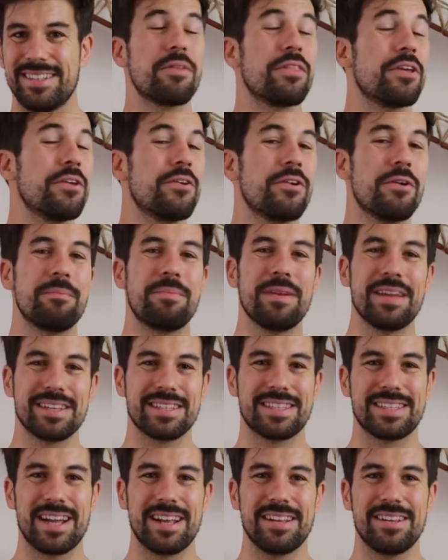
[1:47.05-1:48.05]
with the European
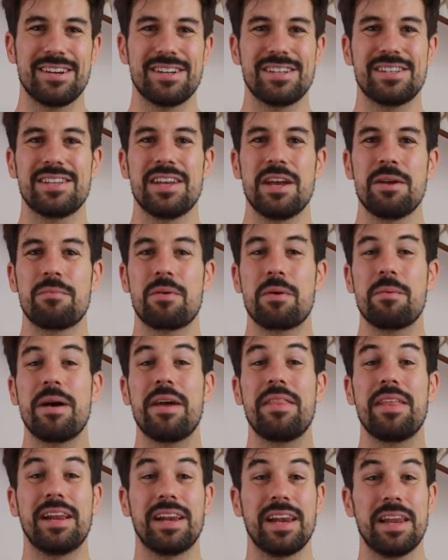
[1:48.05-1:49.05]
standards
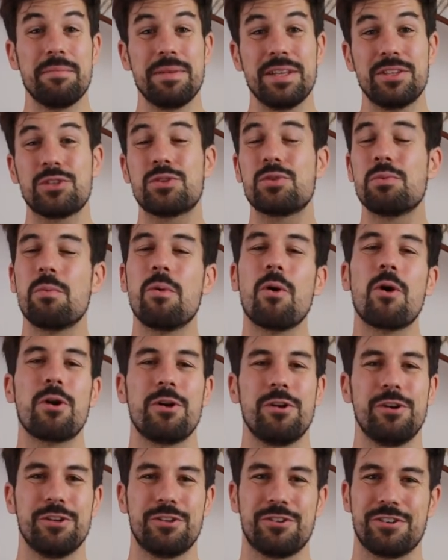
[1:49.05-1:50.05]
providing limits to
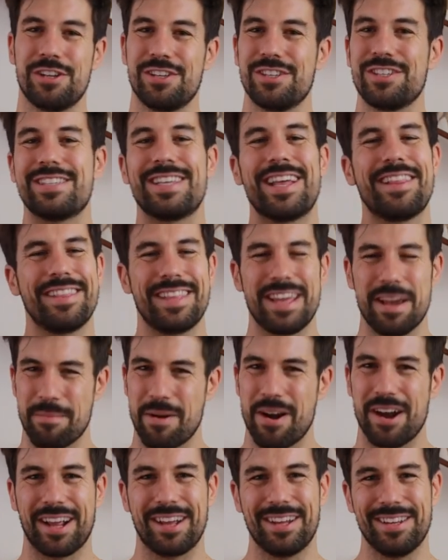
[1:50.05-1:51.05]
more nutrients than the
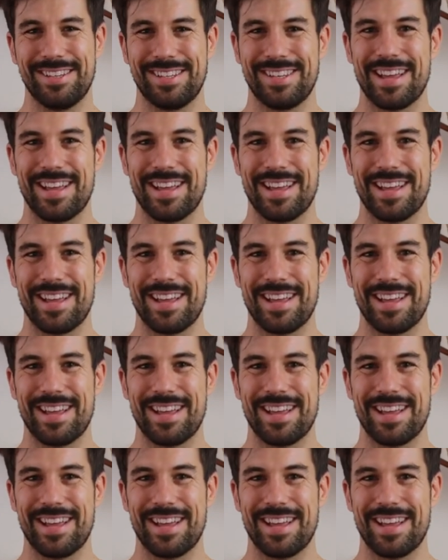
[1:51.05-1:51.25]
American